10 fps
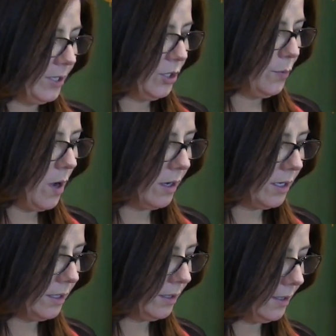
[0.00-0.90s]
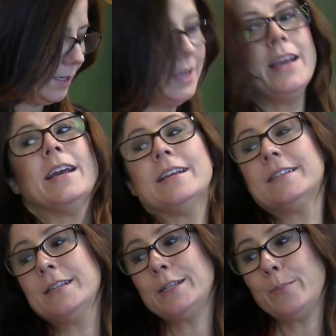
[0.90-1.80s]
Mr. Watkins,
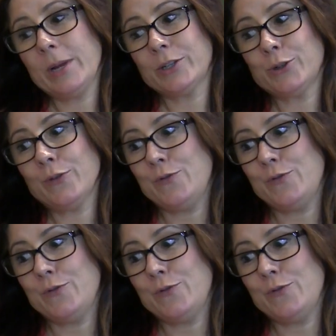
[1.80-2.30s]
is this a picture